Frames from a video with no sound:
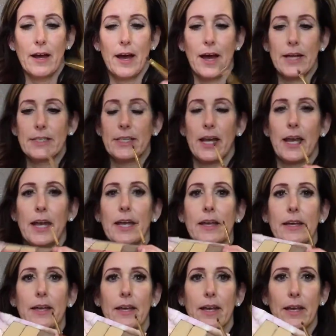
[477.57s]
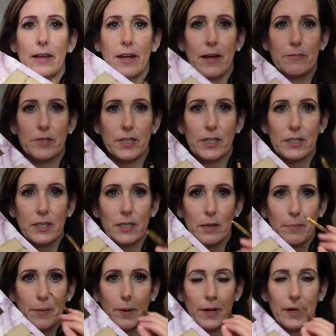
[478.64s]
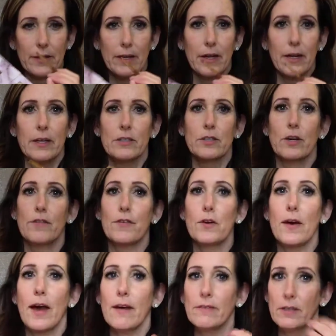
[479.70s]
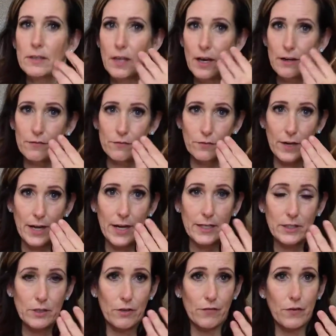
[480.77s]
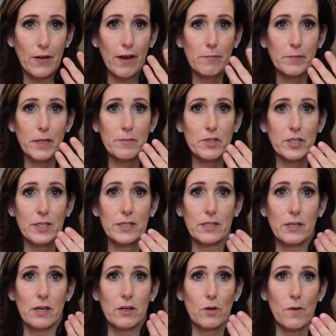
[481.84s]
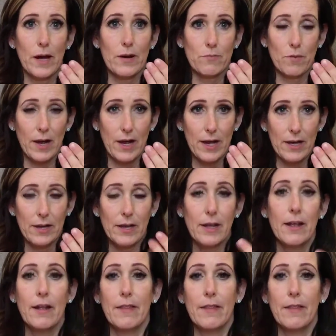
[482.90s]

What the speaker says: I take and I'm just gonna put, so if you have a lot of red, so if you have blemishes that are quite red,